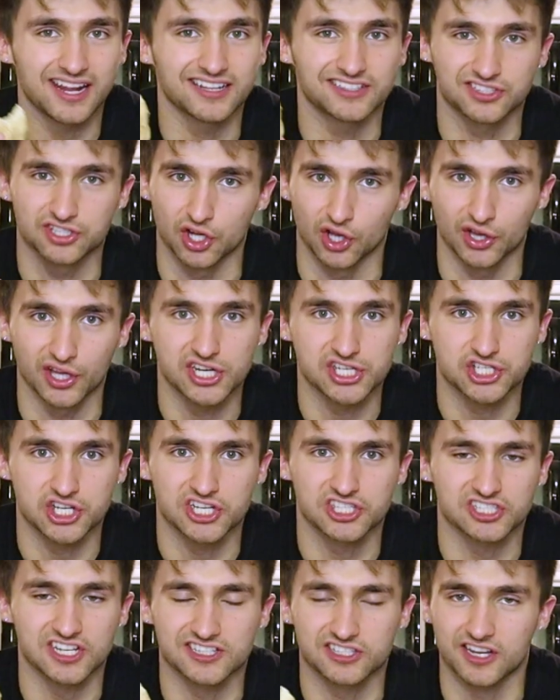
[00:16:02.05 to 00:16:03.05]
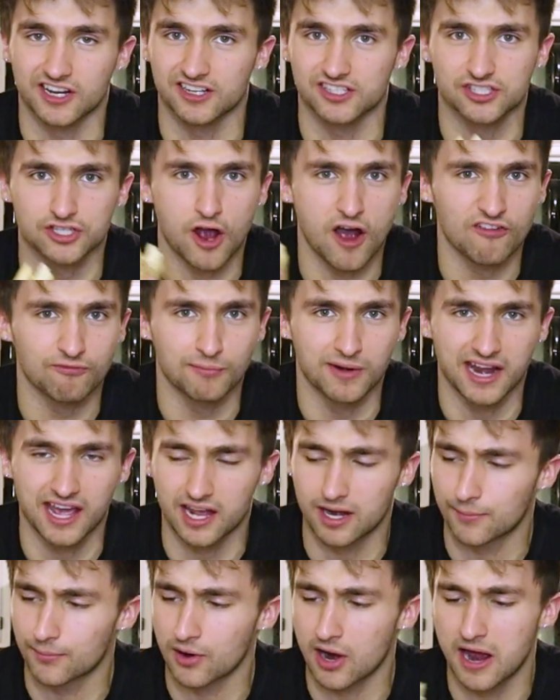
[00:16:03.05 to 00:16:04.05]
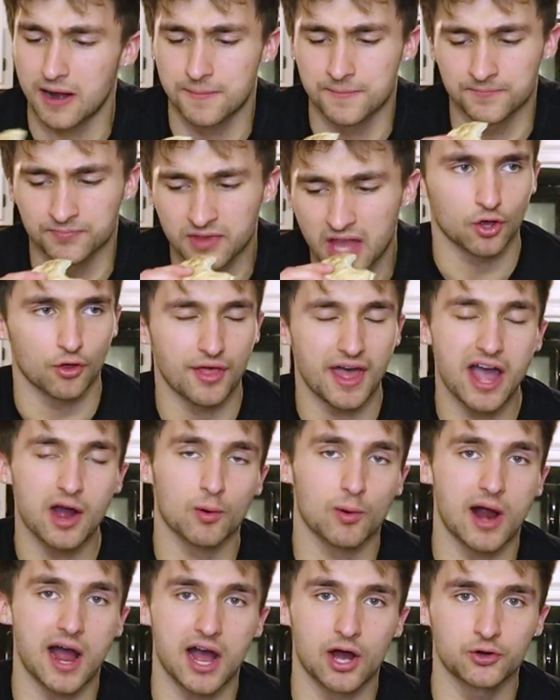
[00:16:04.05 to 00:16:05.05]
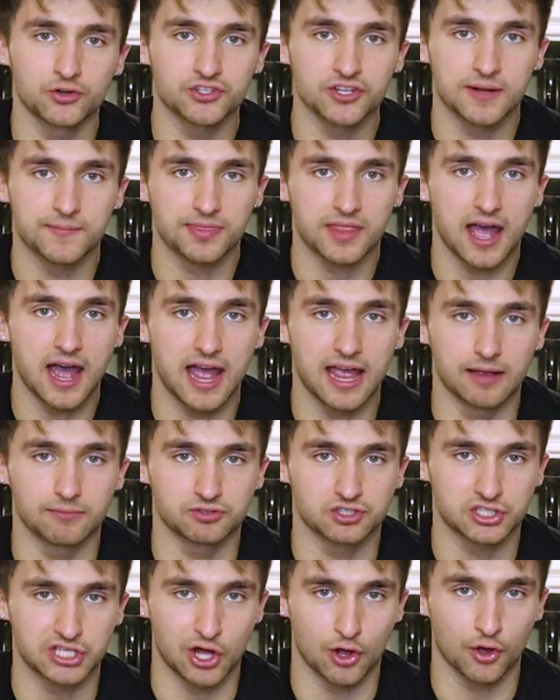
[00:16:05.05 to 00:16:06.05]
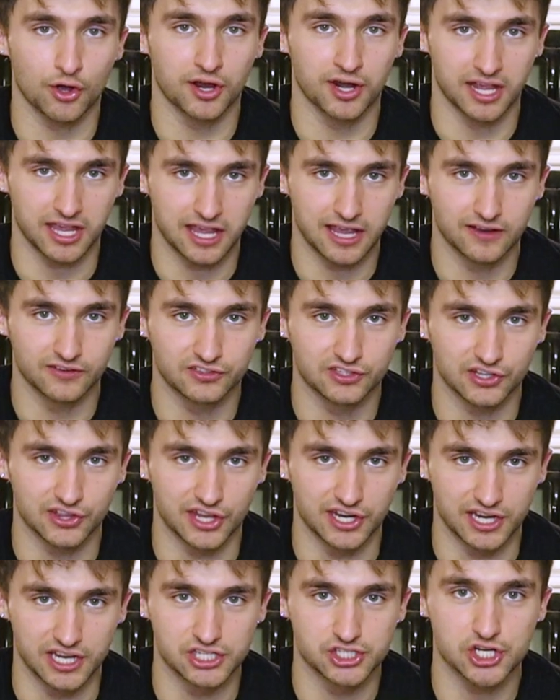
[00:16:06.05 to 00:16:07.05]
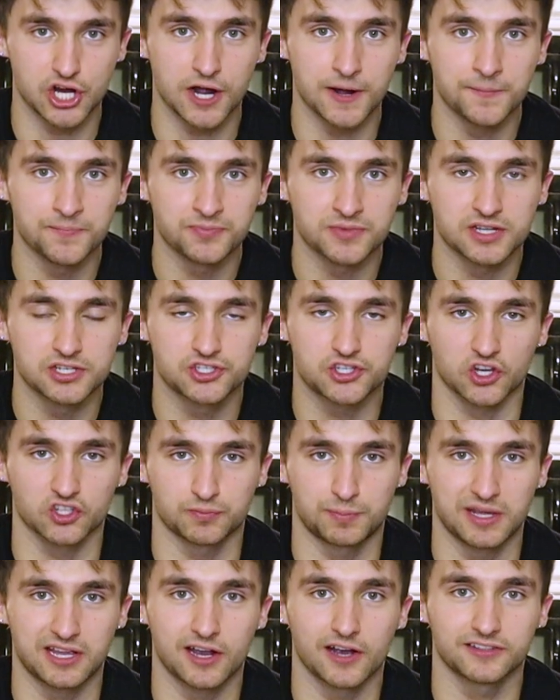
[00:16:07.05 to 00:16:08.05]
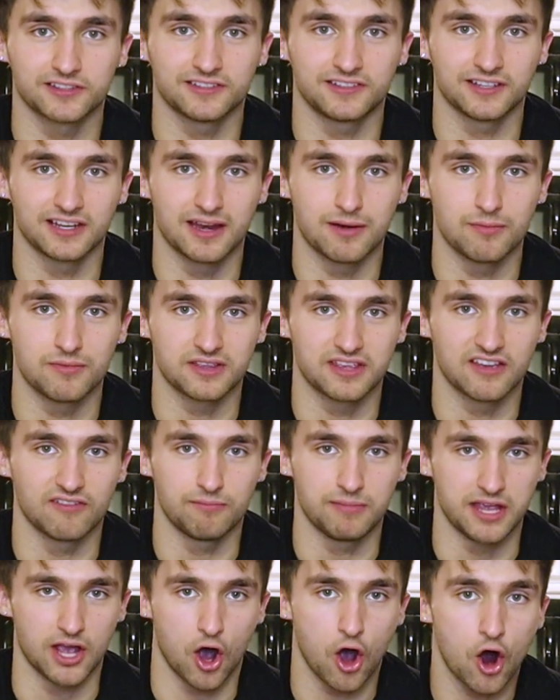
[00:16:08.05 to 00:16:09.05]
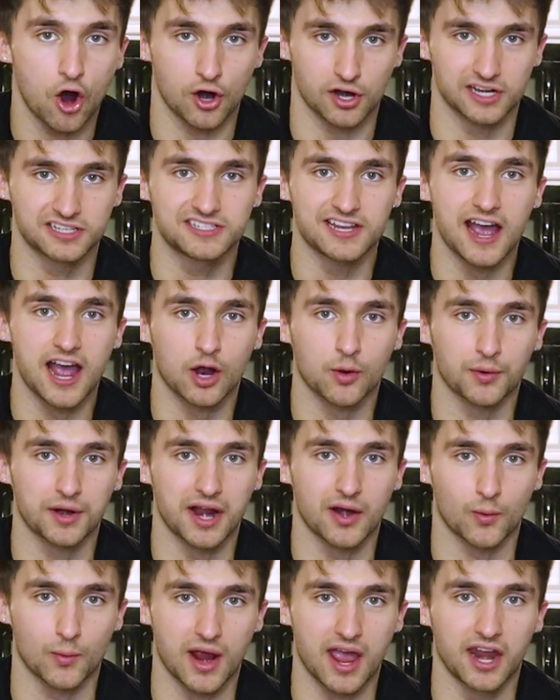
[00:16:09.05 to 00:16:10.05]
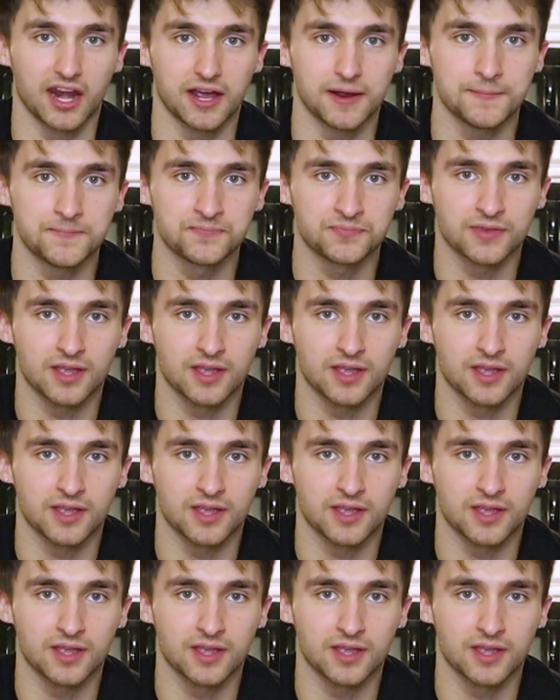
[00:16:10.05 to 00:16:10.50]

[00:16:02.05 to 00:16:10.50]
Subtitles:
It's delicious. It's like a soft banana bread. So that round, I am still gonna give to the Ninja just because it didn't give me a heart attack when I ran it.